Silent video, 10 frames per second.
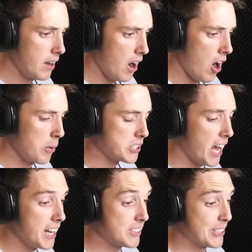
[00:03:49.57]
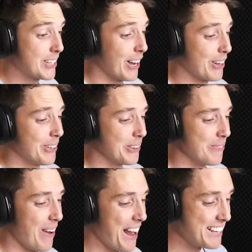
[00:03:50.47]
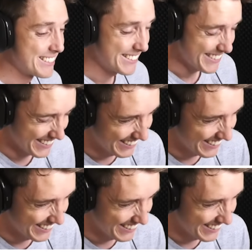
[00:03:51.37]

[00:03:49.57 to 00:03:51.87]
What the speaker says: Oh, his head's stuck on the mace.